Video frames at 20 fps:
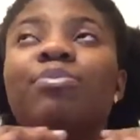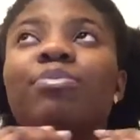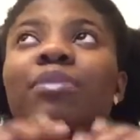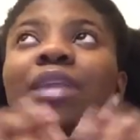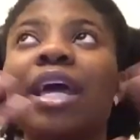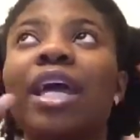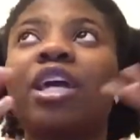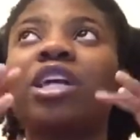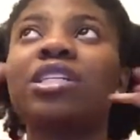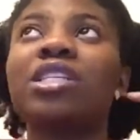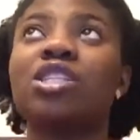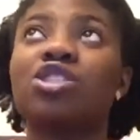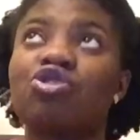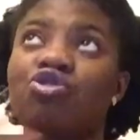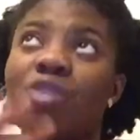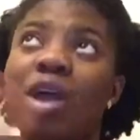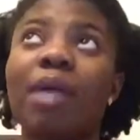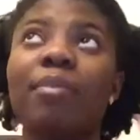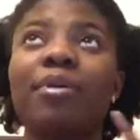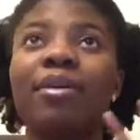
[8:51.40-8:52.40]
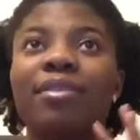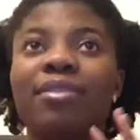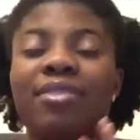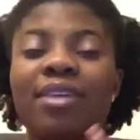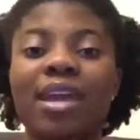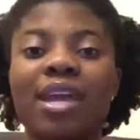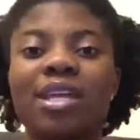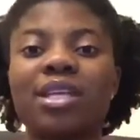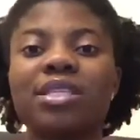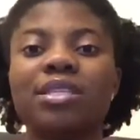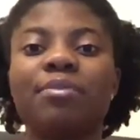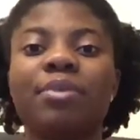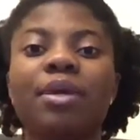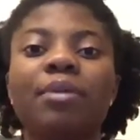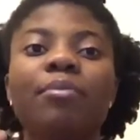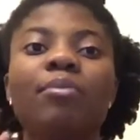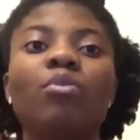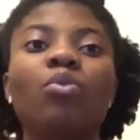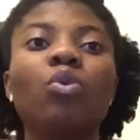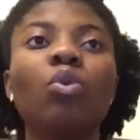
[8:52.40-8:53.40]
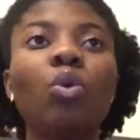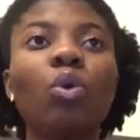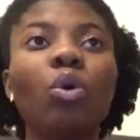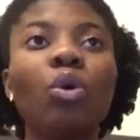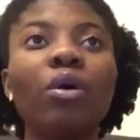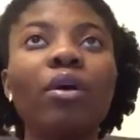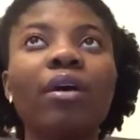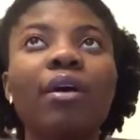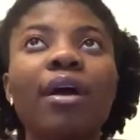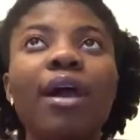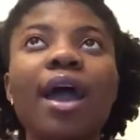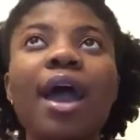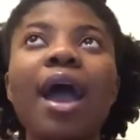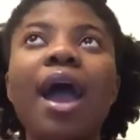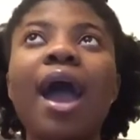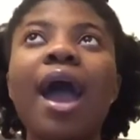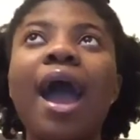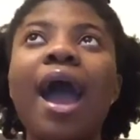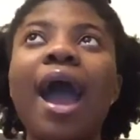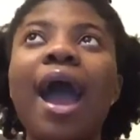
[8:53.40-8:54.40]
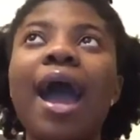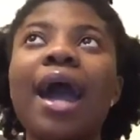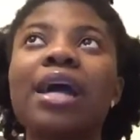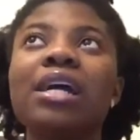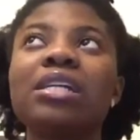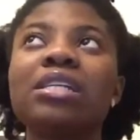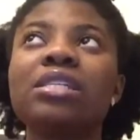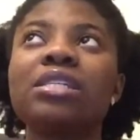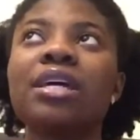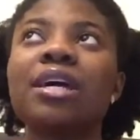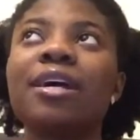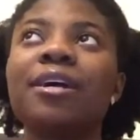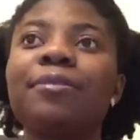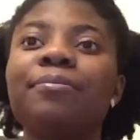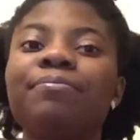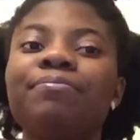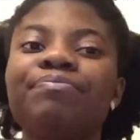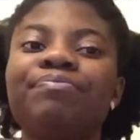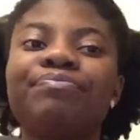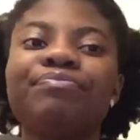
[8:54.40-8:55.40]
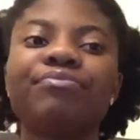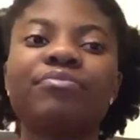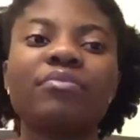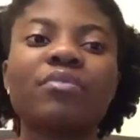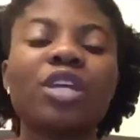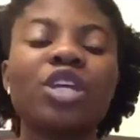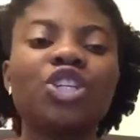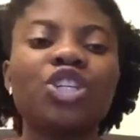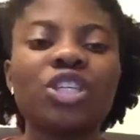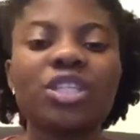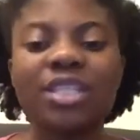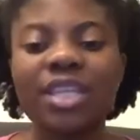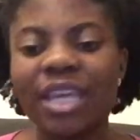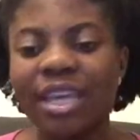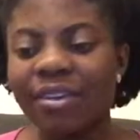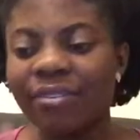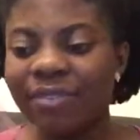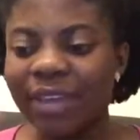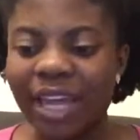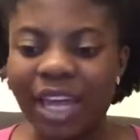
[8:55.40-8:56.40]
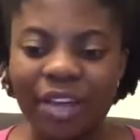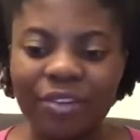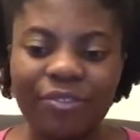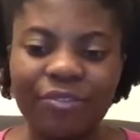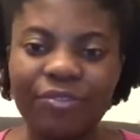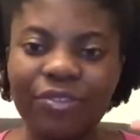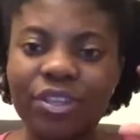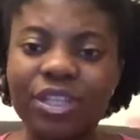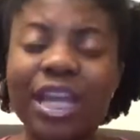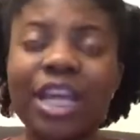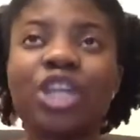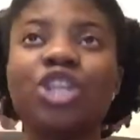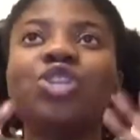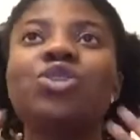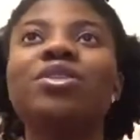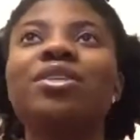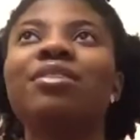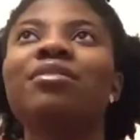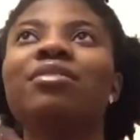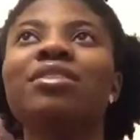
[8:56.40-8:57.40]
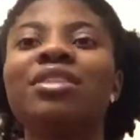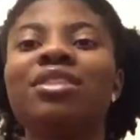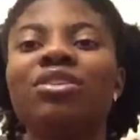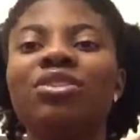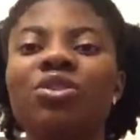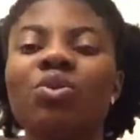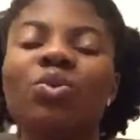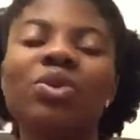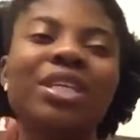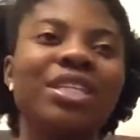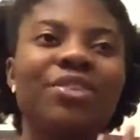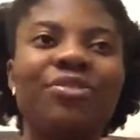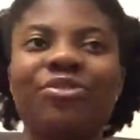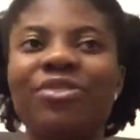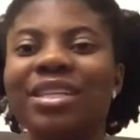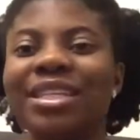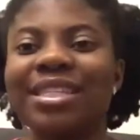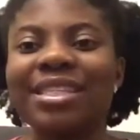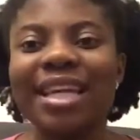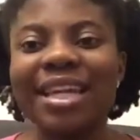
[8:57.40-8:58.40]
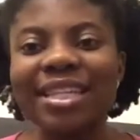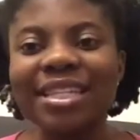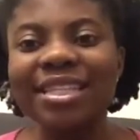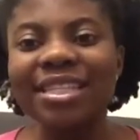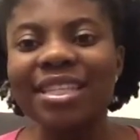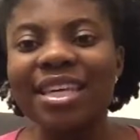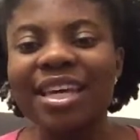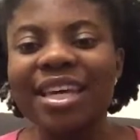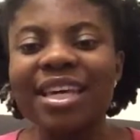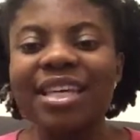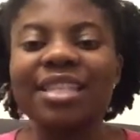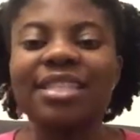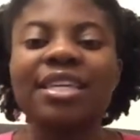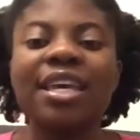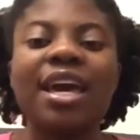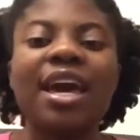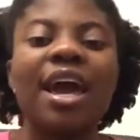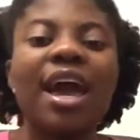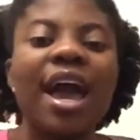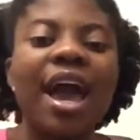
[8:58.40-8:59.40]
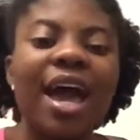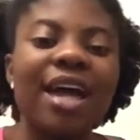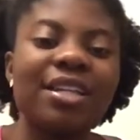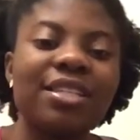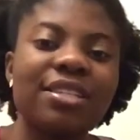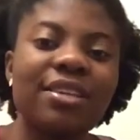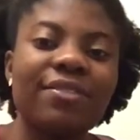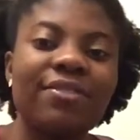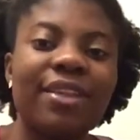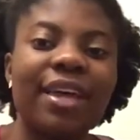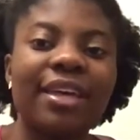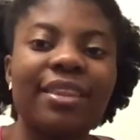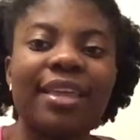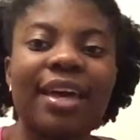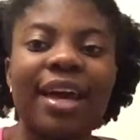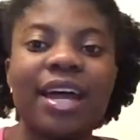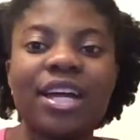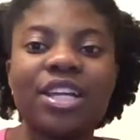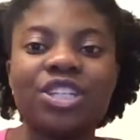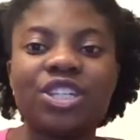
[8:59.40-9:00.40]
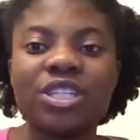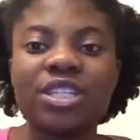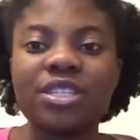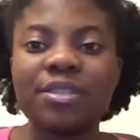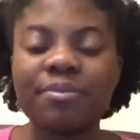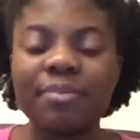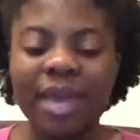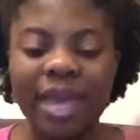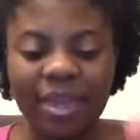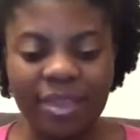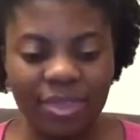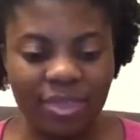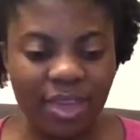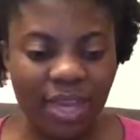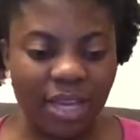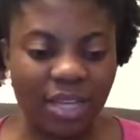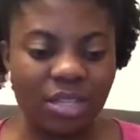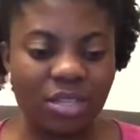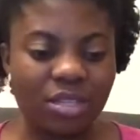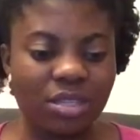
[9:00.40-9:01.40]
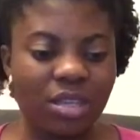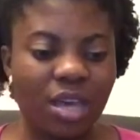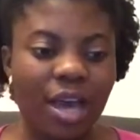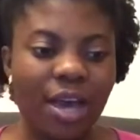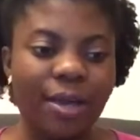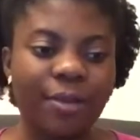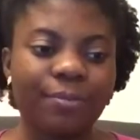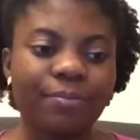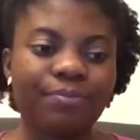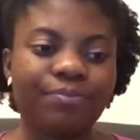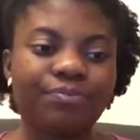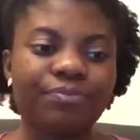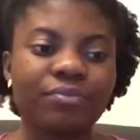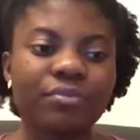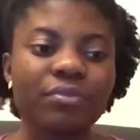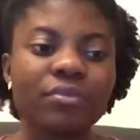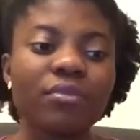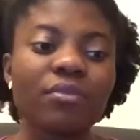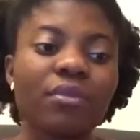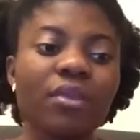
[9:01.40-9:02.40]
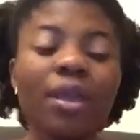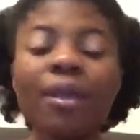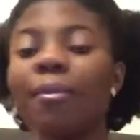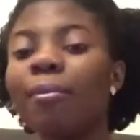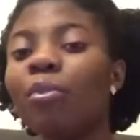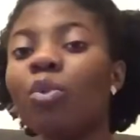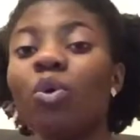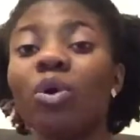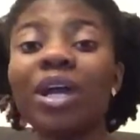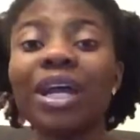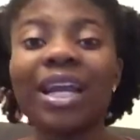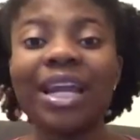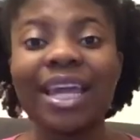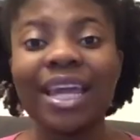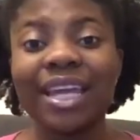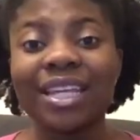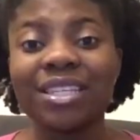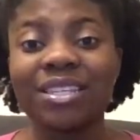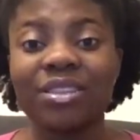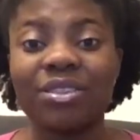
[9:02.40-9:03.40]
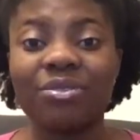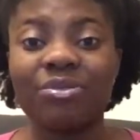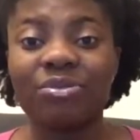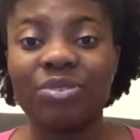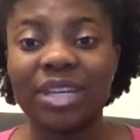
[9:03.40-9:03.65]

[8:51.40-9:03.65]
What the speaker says: like describing things a bit more, and just to give like like using all the different senses and stuff like that, and just to make things more clear to the